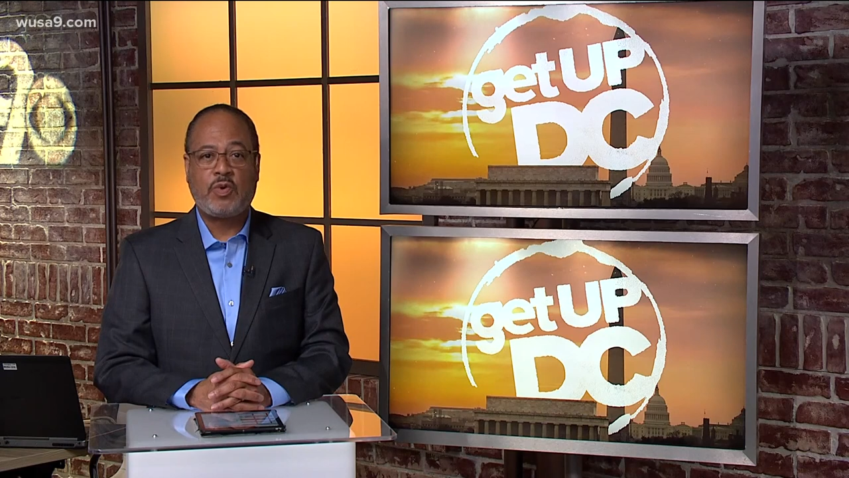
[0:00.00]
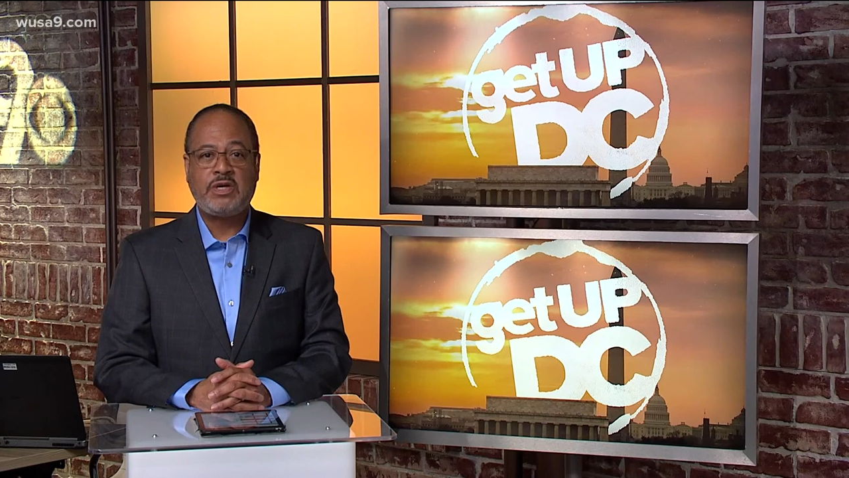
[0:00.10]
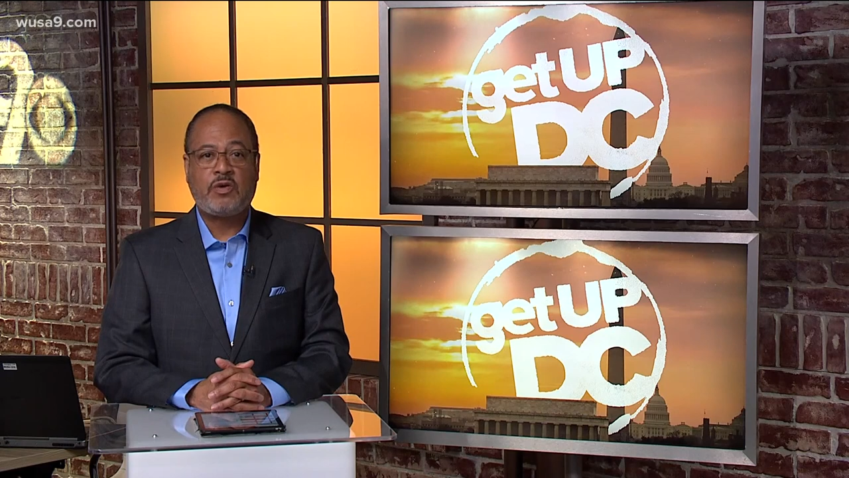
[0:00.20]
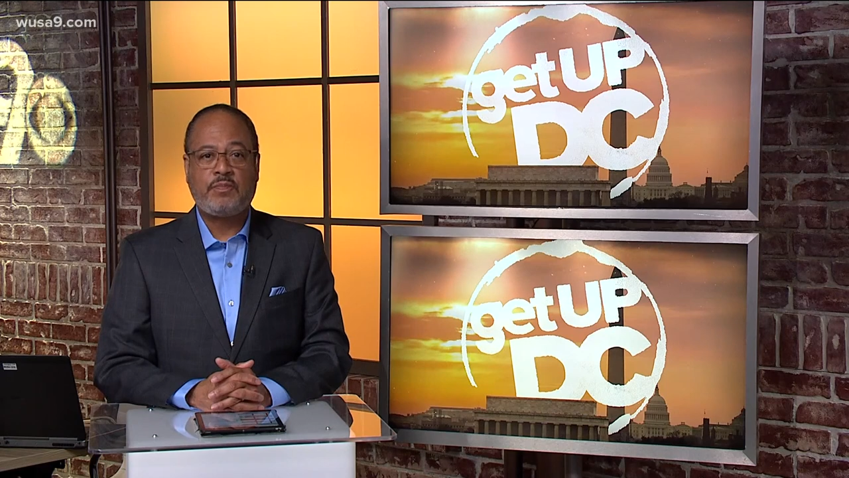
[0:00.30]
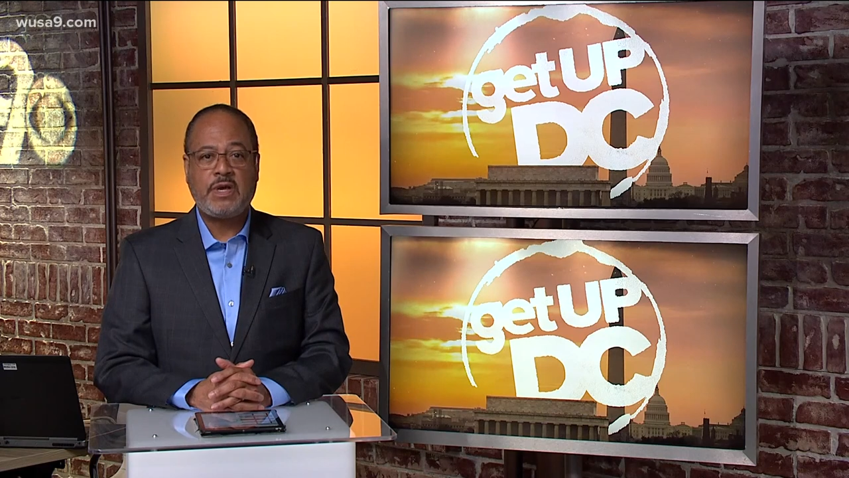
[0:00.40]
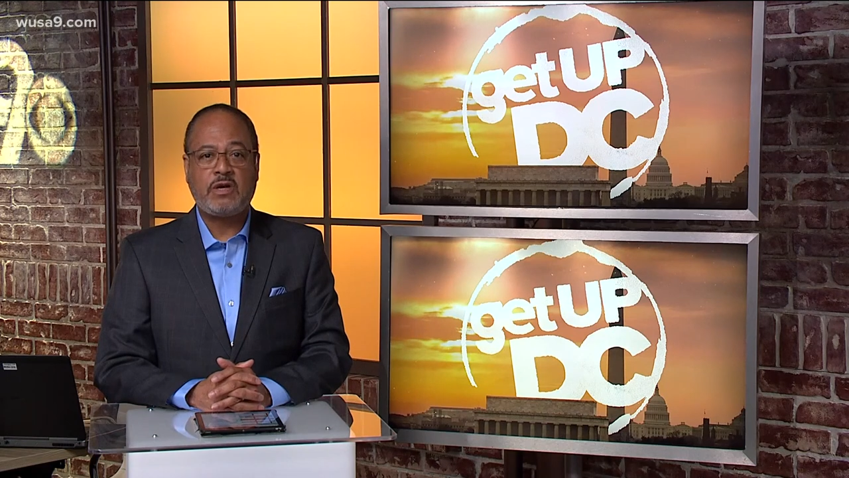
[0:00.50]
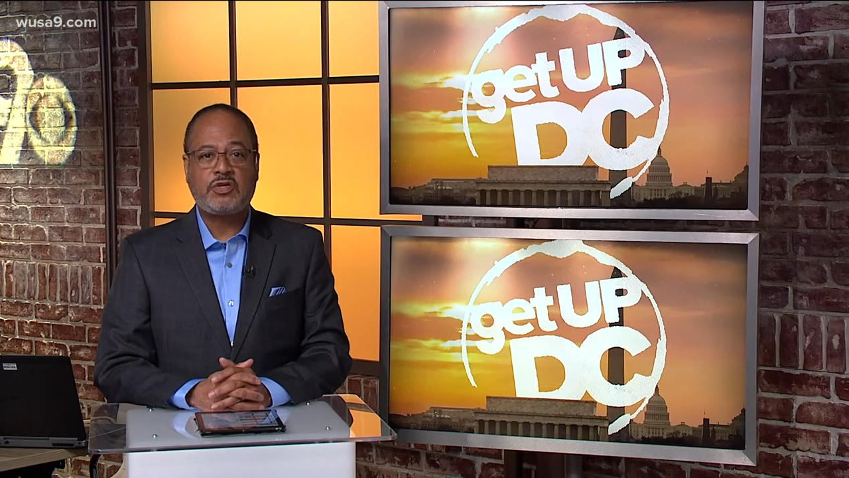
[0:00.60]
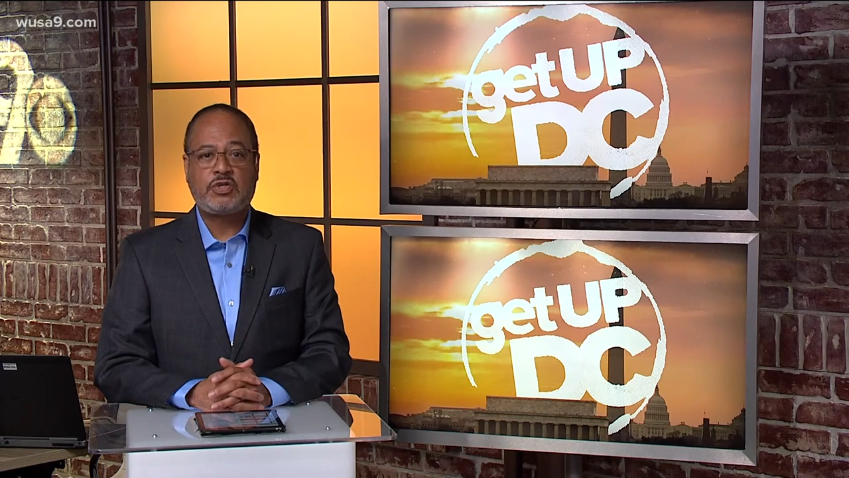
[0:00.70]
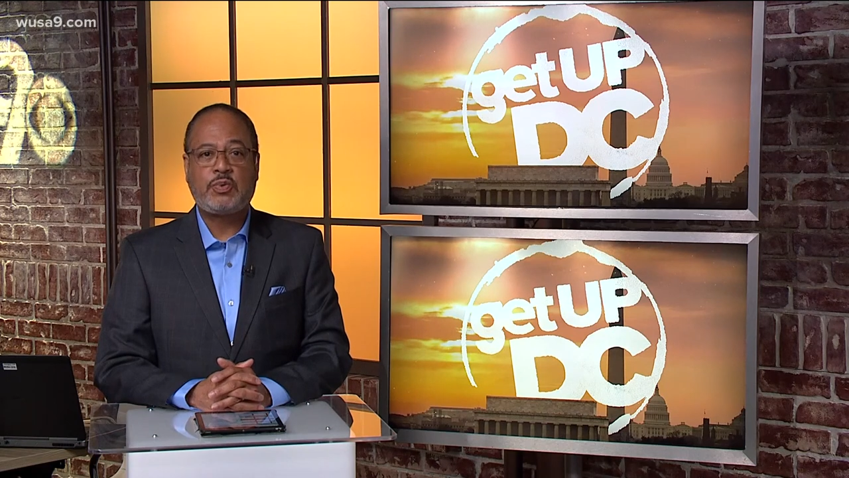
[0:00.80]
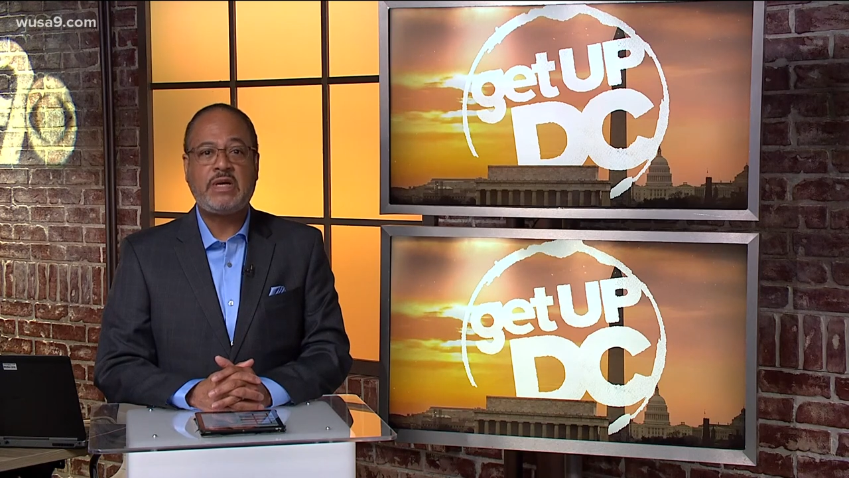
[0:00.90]
Wendell
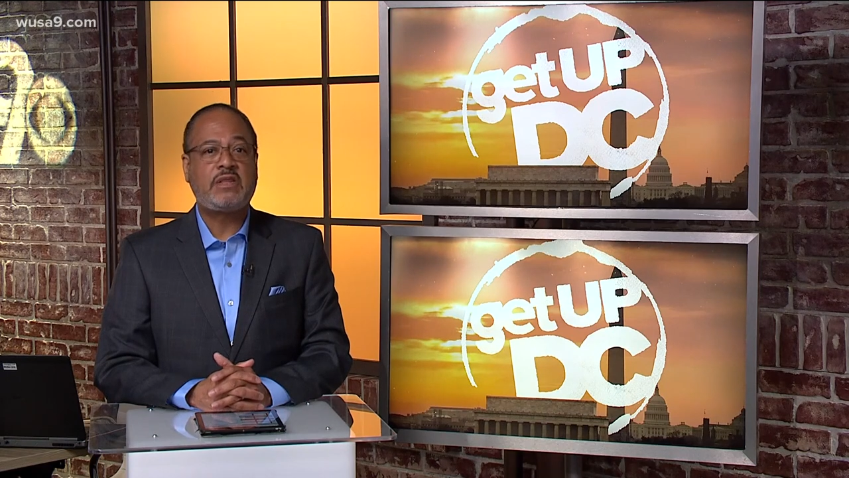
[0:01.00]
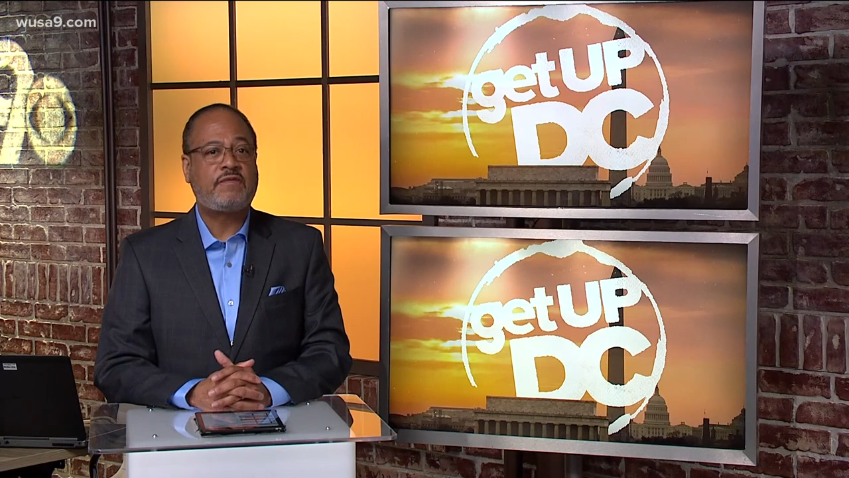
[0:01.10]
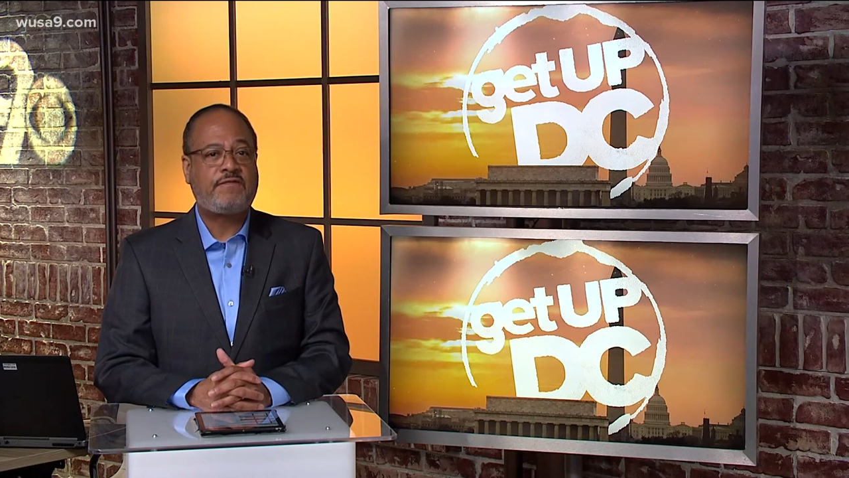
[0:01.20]
Pierce tweeted the